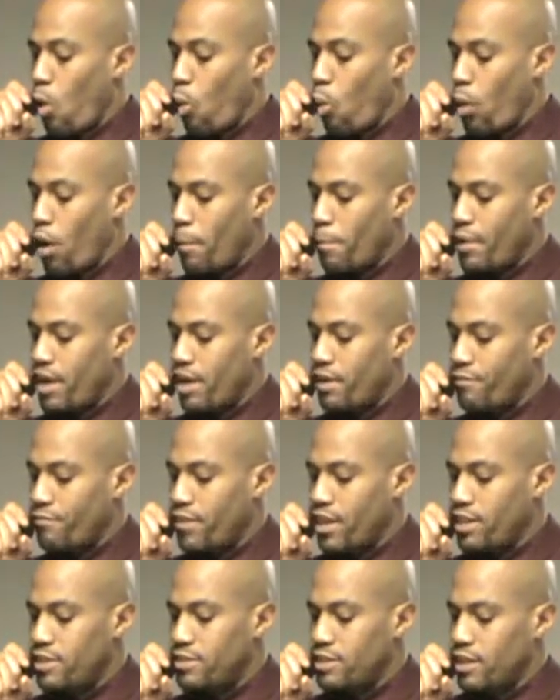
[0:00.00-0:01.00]
One man's
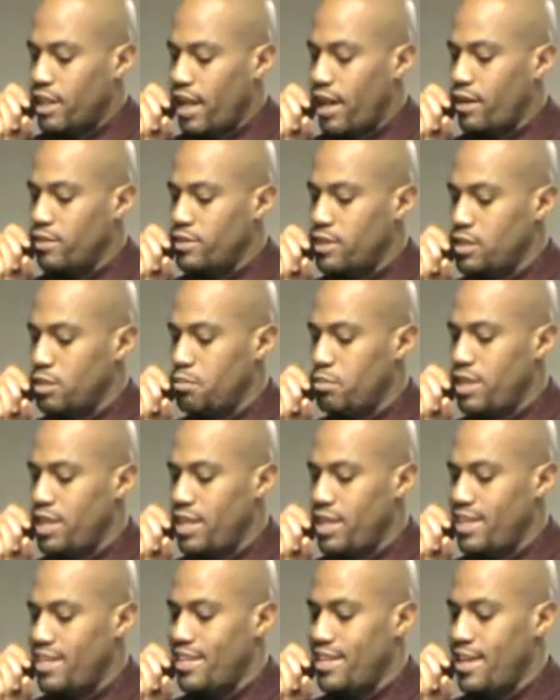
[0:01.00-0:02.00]
faith allows him to
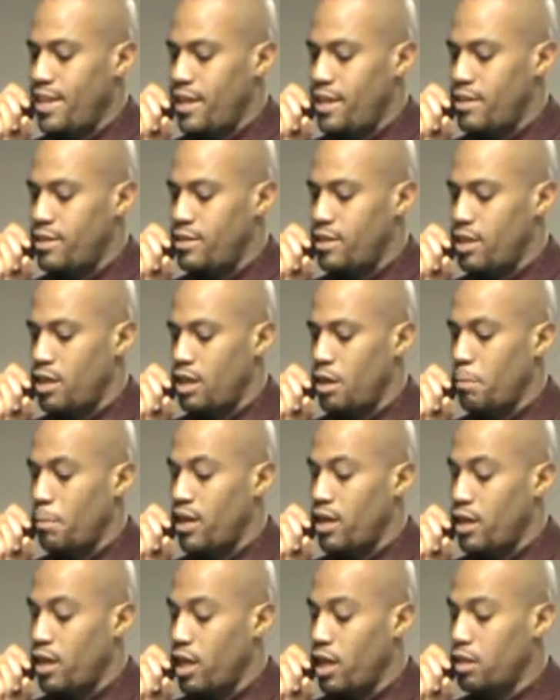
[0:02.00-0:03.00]
eat anything,
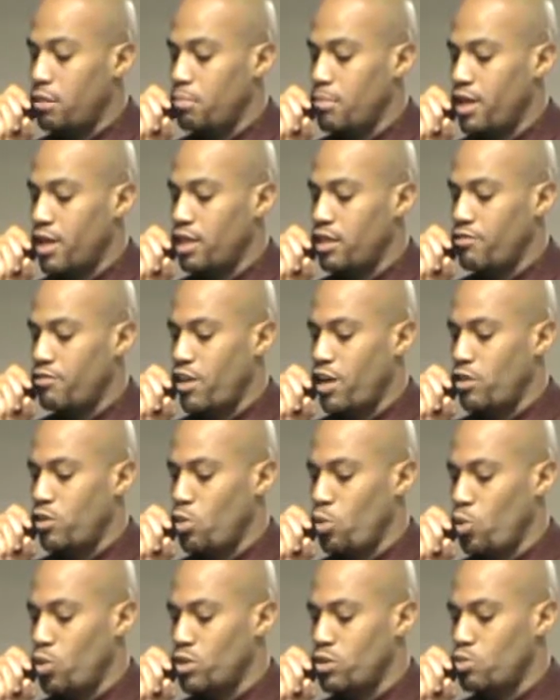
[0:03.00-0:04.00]
but another man's faith
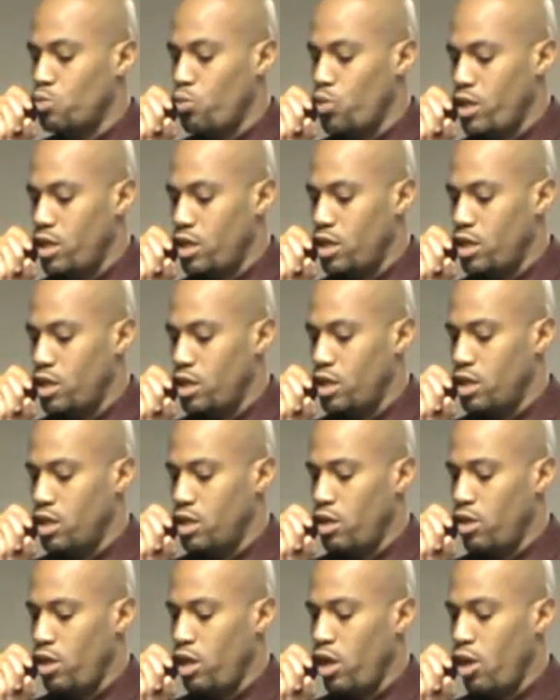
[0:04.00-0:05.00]
who is weak, he
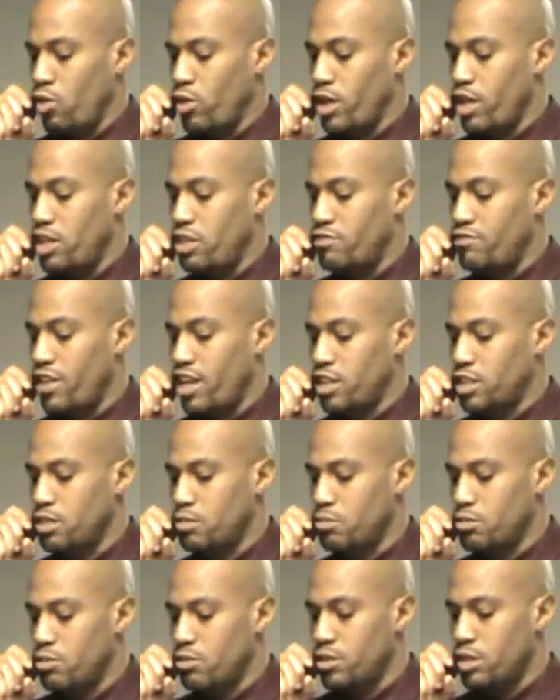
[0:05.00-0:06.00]
hmm. only eats
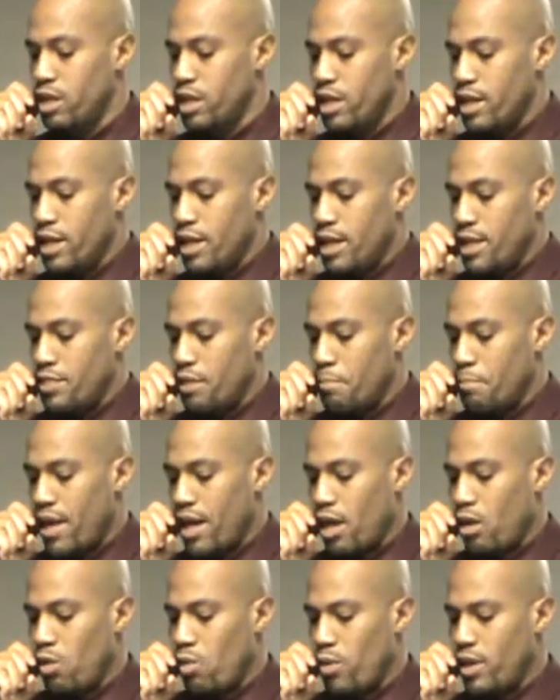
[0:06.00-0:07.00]
vegetables. The
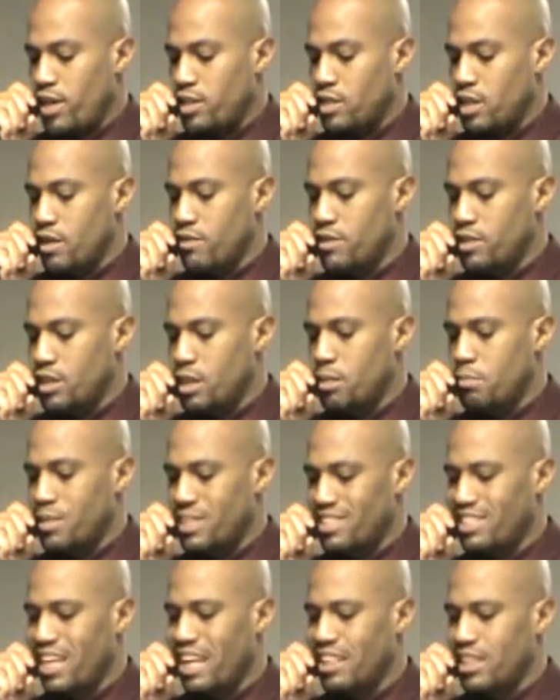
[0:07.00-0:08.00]
man who eats everything
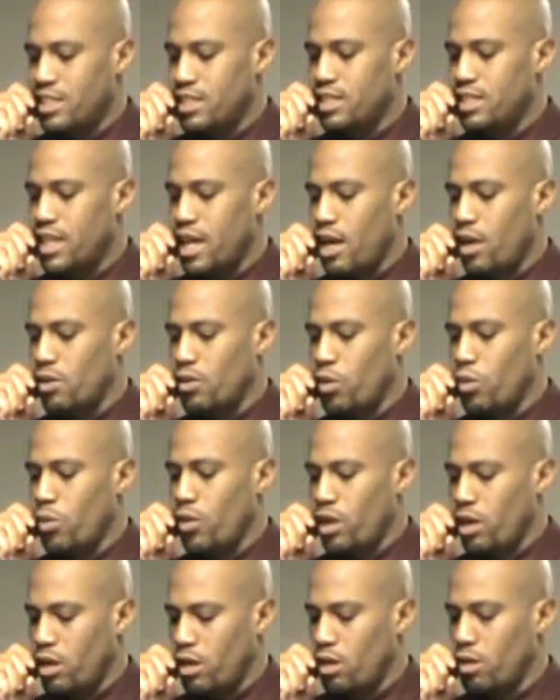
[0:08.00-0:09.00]
must not look down on
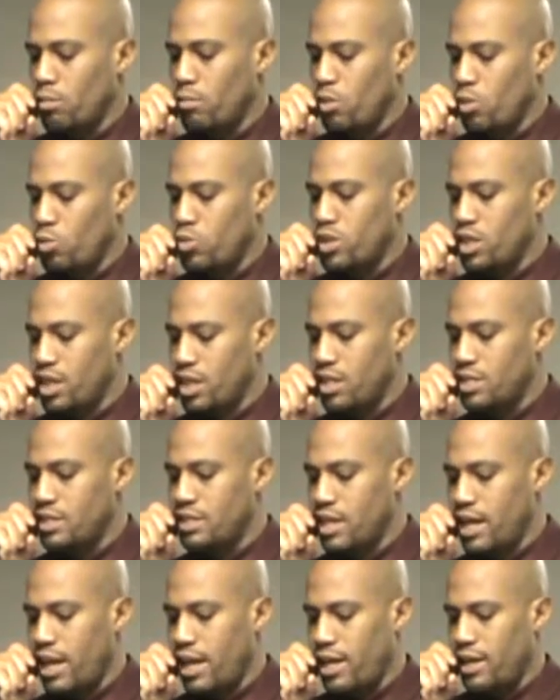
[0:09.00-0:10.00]
him who does
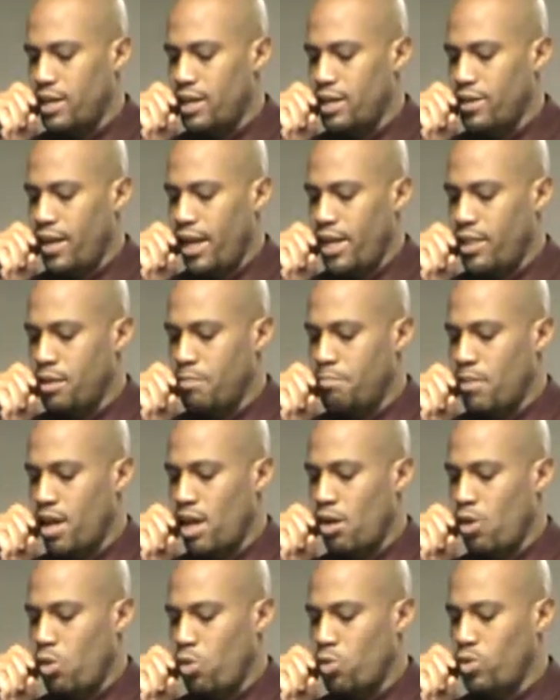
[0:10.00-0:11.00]
not, and the
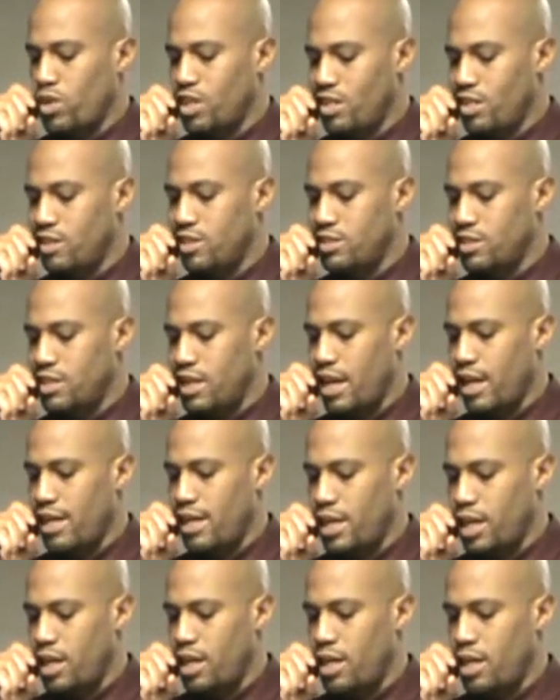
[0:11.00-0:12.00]
man who does
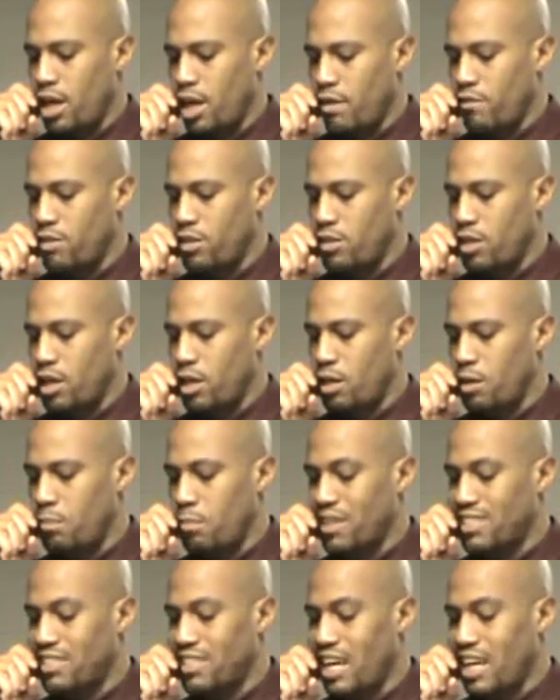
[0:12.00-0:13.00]
not eat everything
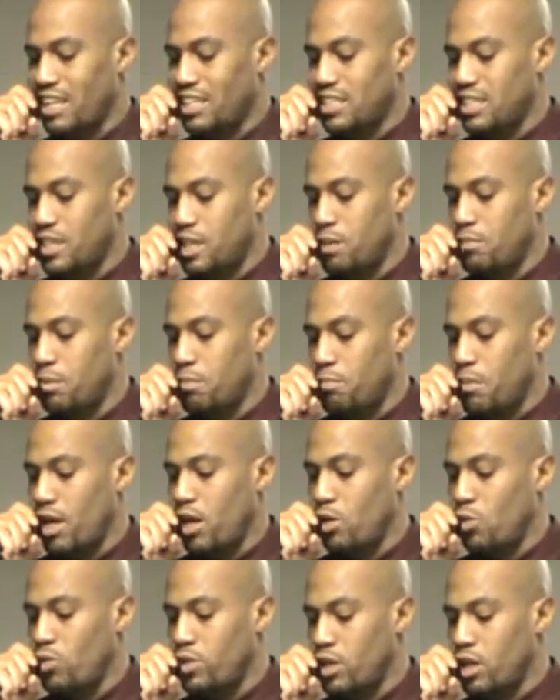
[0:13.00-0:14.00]
must not condemn the
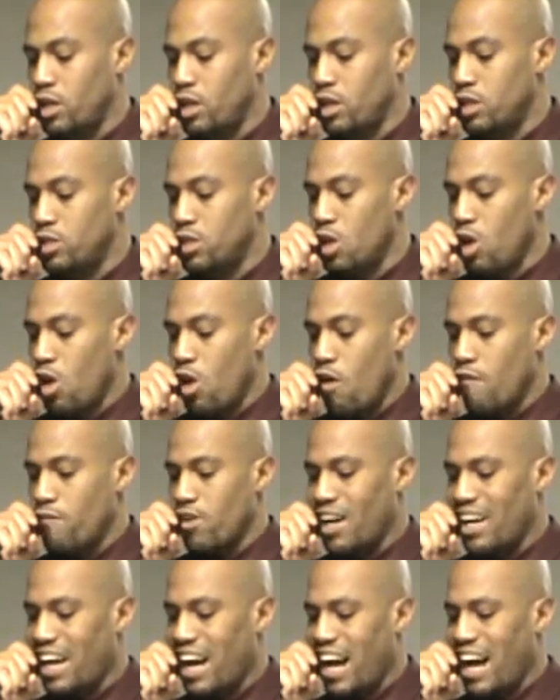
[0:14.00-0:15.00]
man who does.
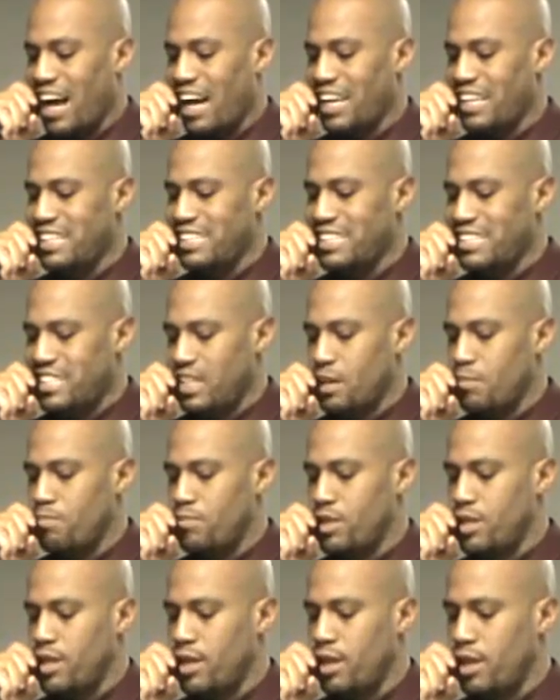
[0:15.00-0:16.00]
But God
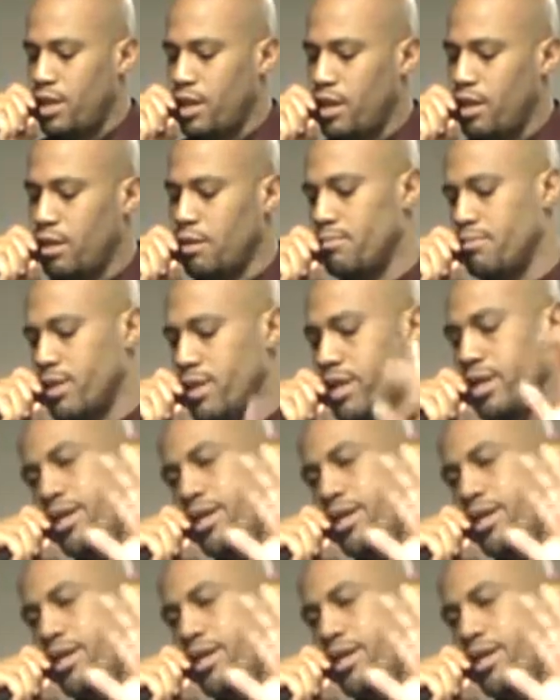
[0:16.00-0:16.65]
accepted him.